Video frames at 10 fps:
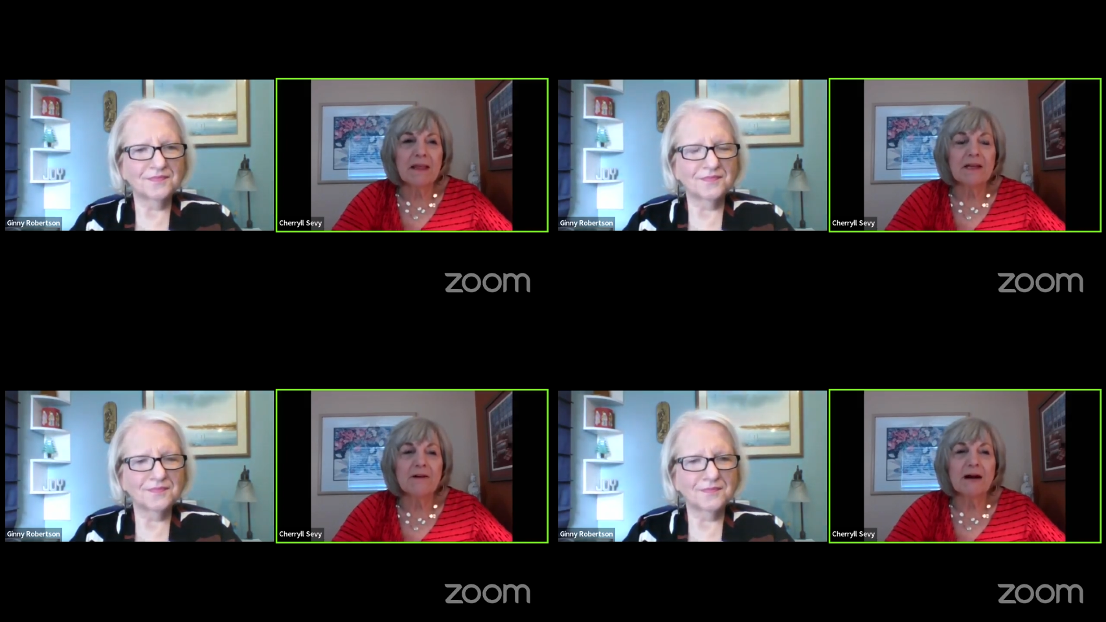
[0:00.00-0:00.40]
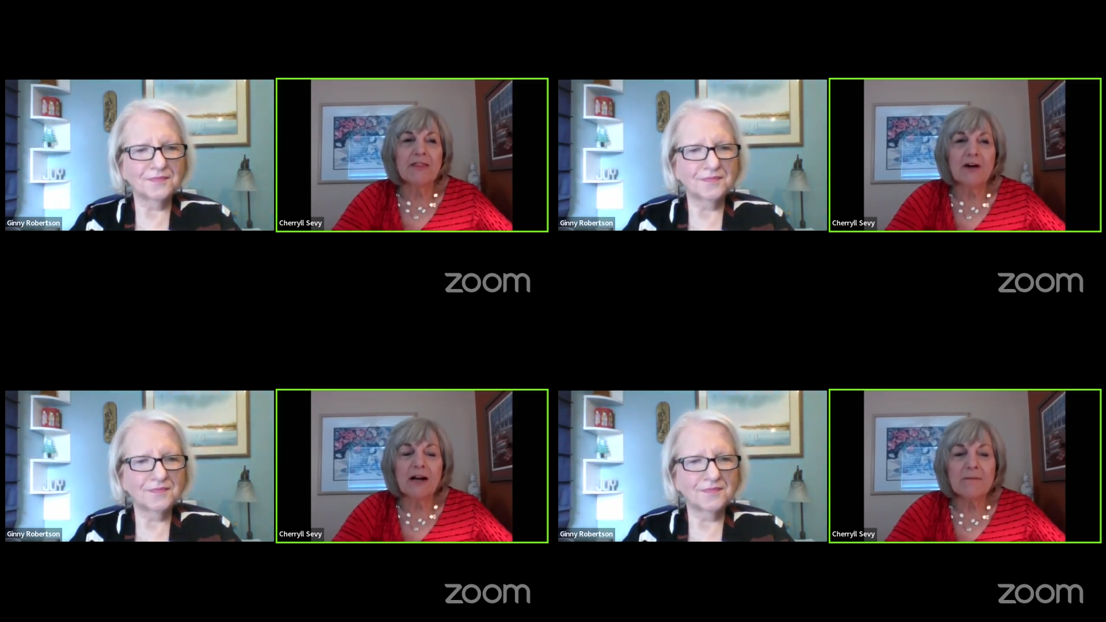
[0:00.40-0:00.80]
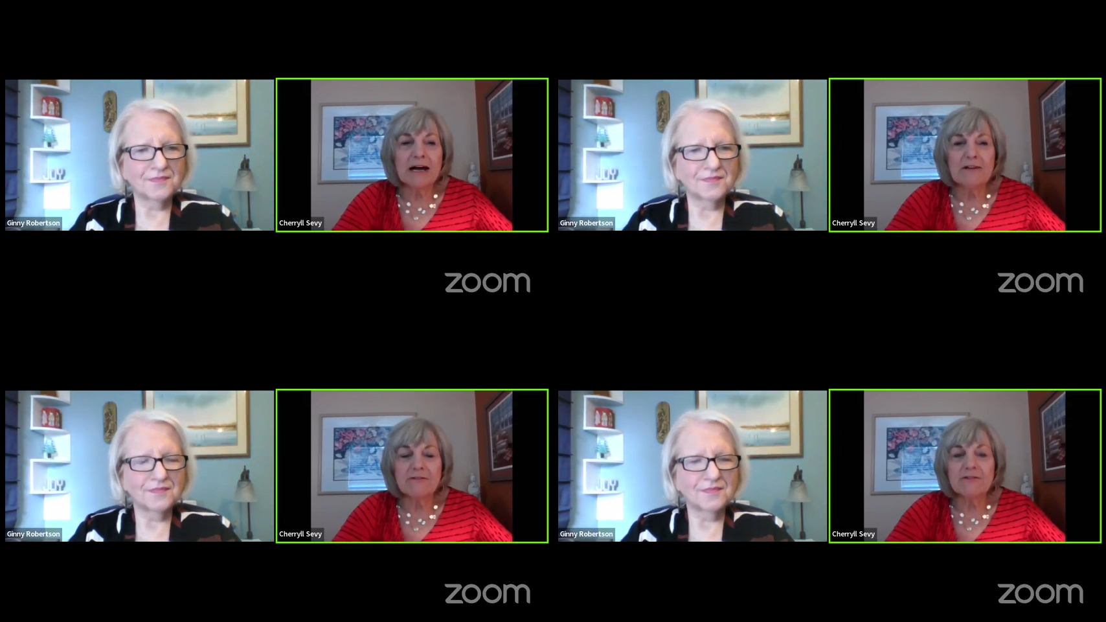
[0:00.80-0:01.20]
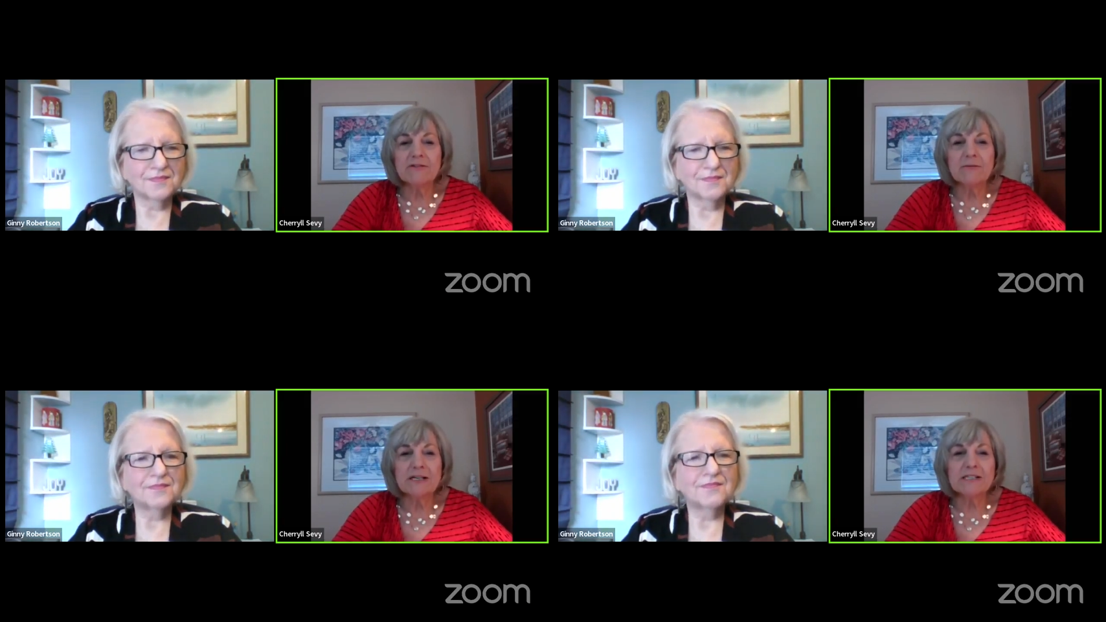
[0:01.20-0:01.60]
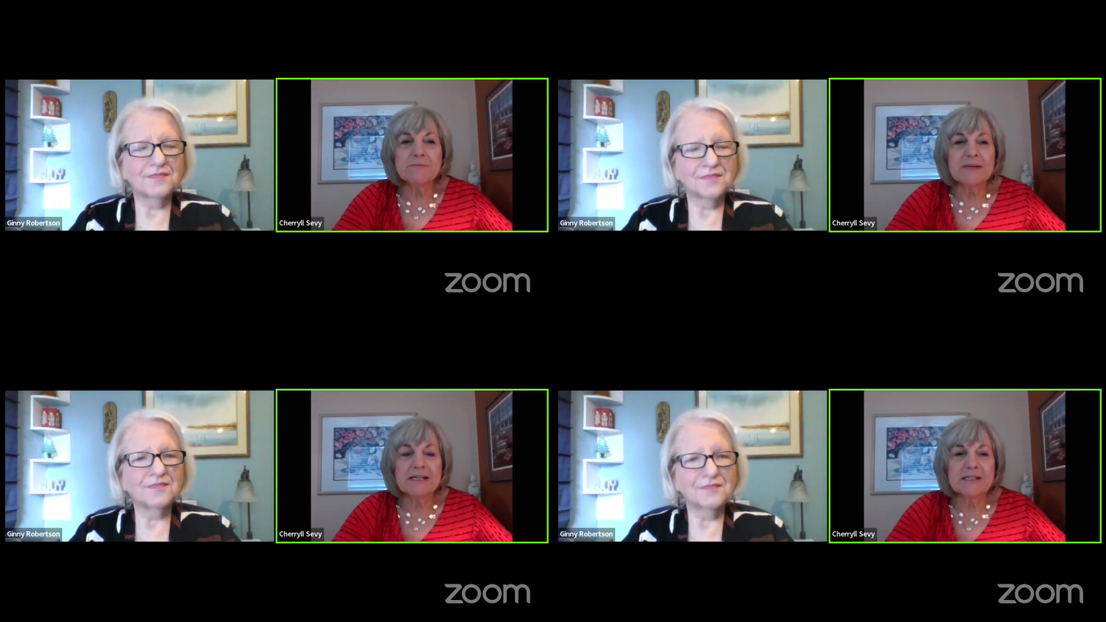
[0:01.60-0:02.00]
Speaker 1: you know i thought about it for a few minutes
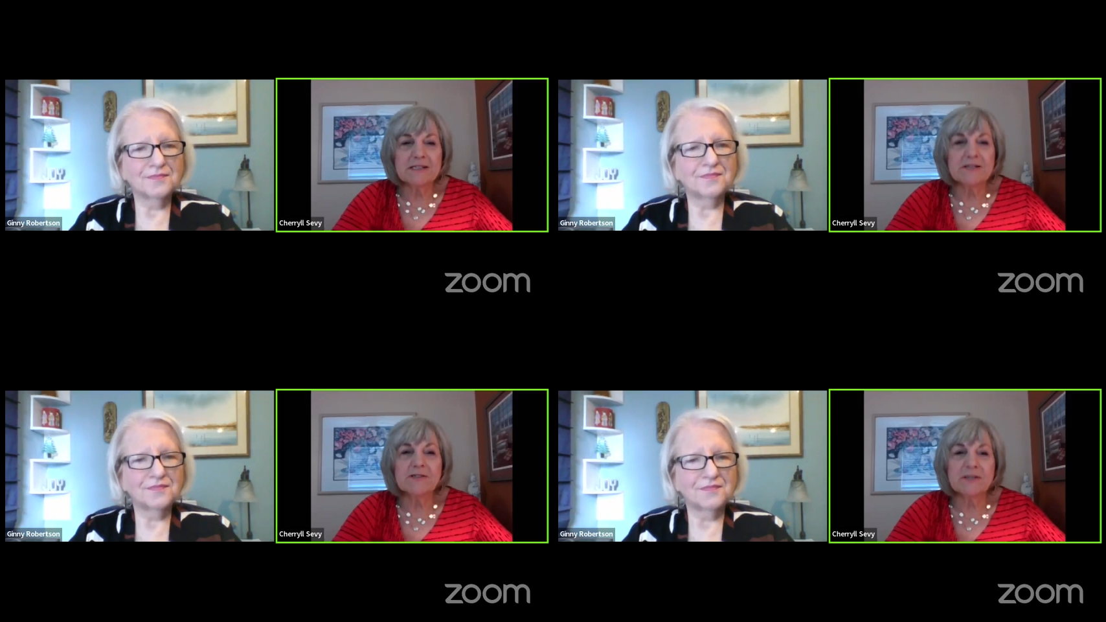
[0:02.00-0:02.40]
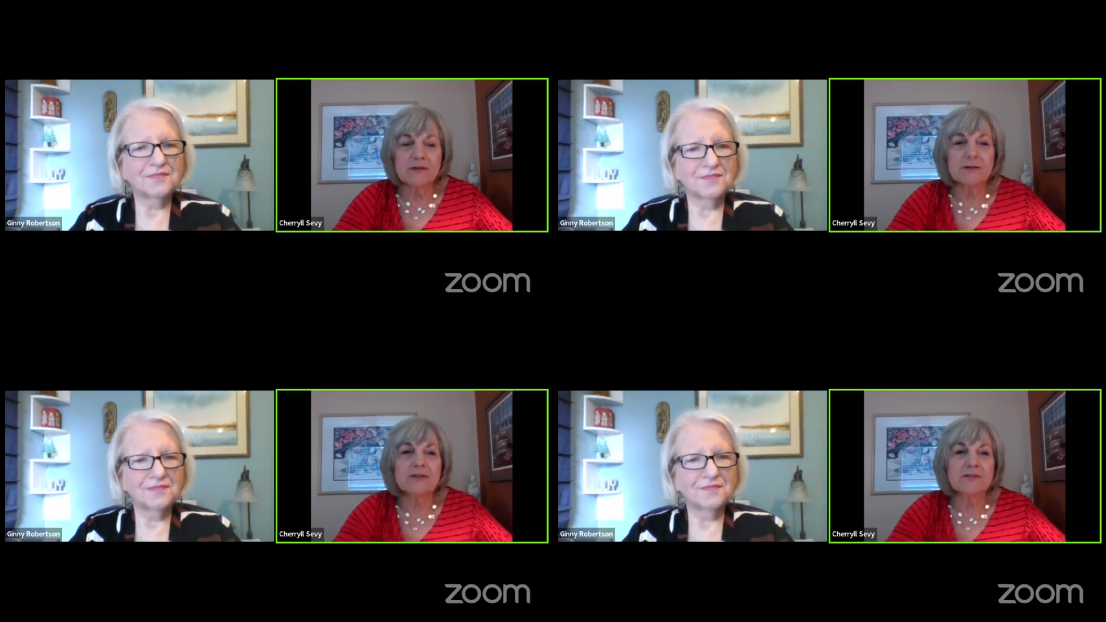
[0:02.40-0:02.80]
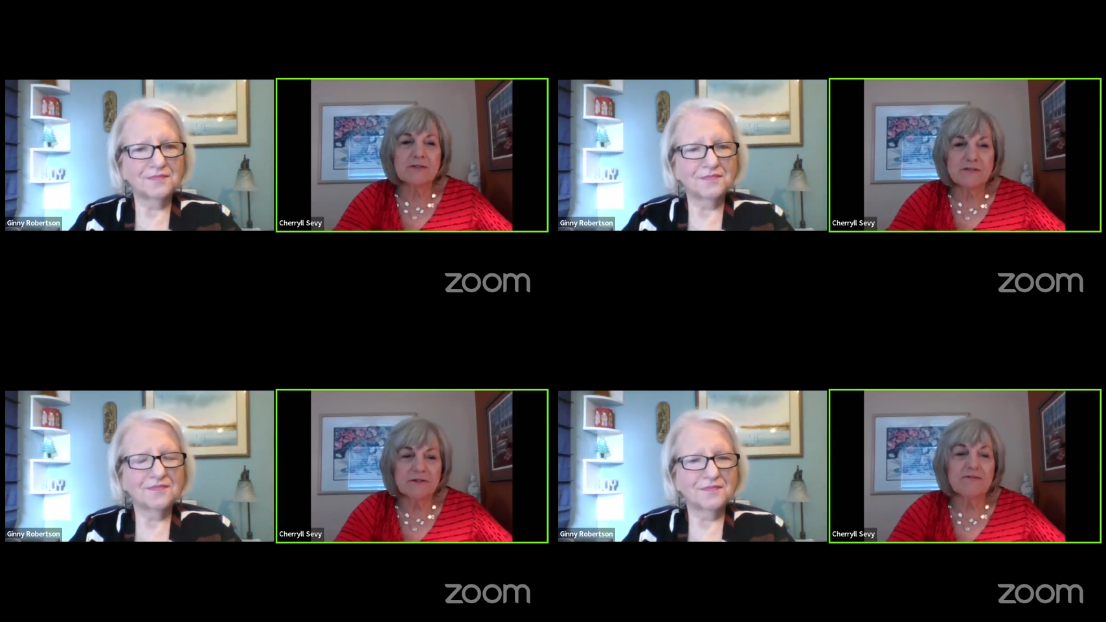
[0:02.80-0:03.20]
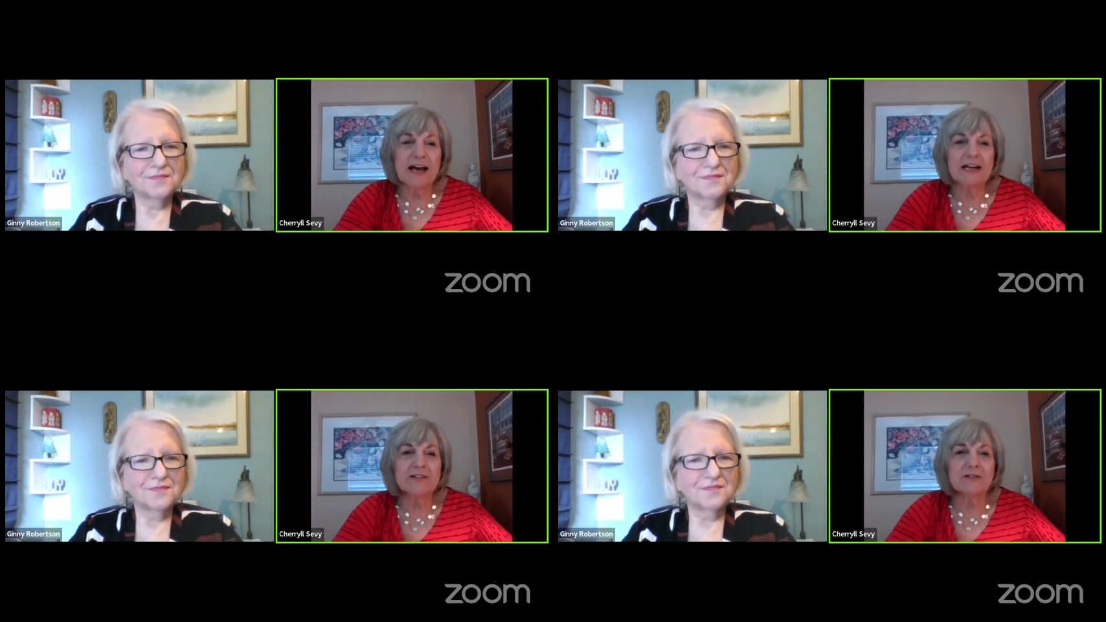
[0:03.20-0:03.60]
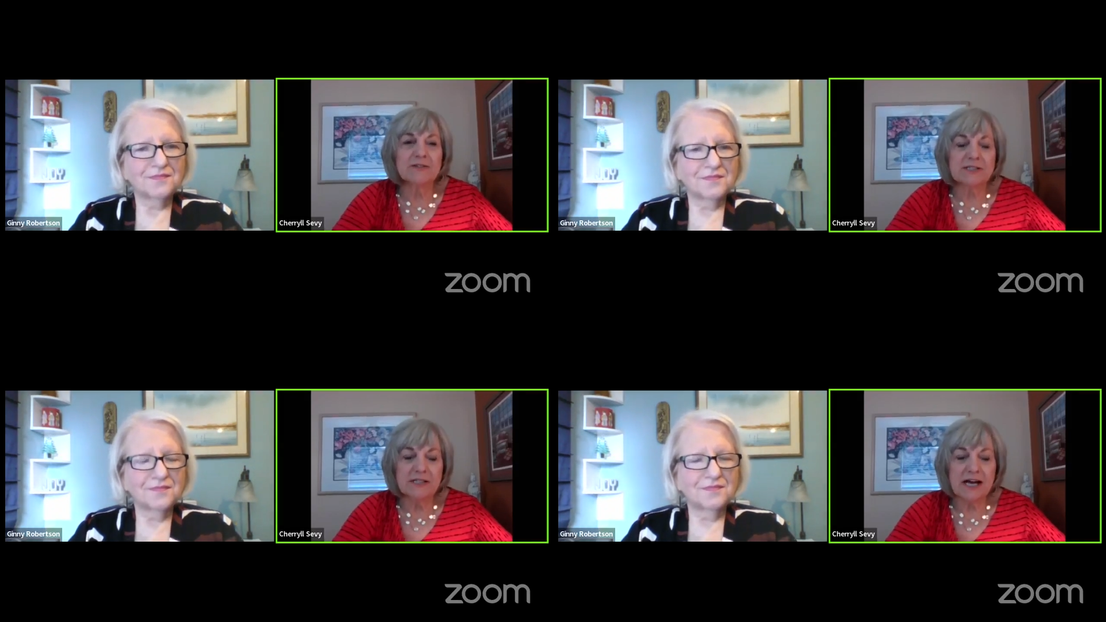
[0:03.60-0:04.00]
because there's you know there's the, the factor
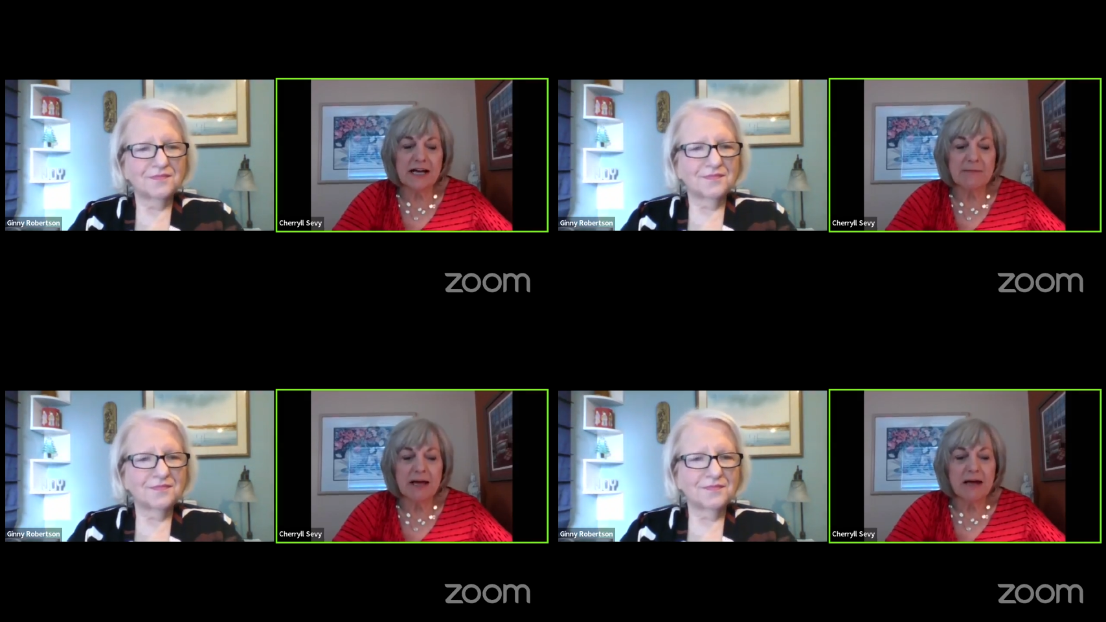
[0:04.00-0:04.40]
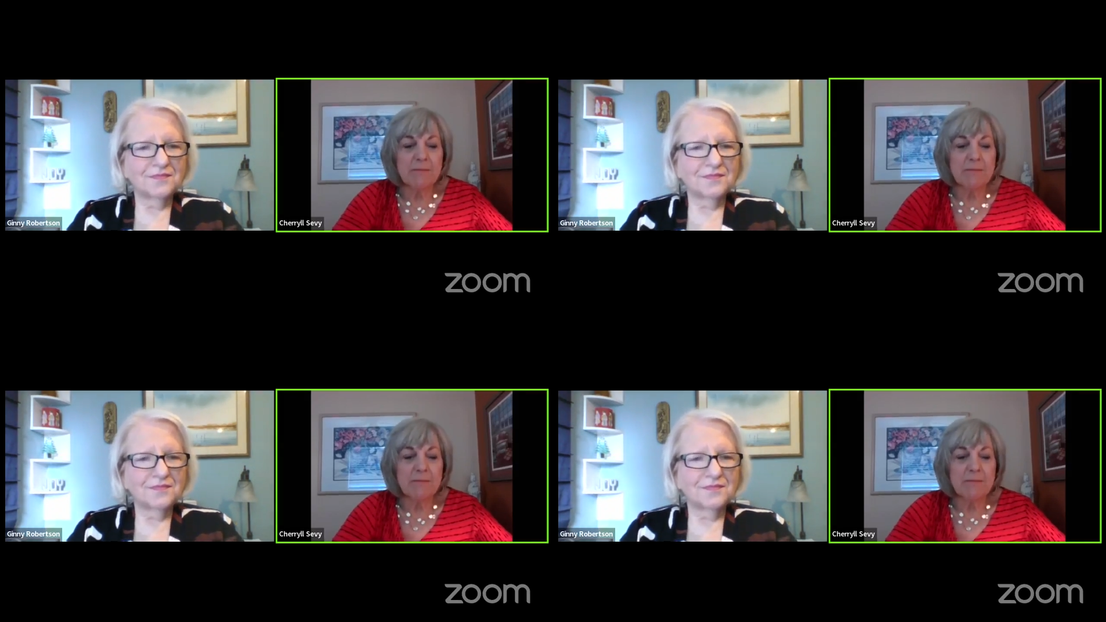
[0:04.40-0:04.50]
of the time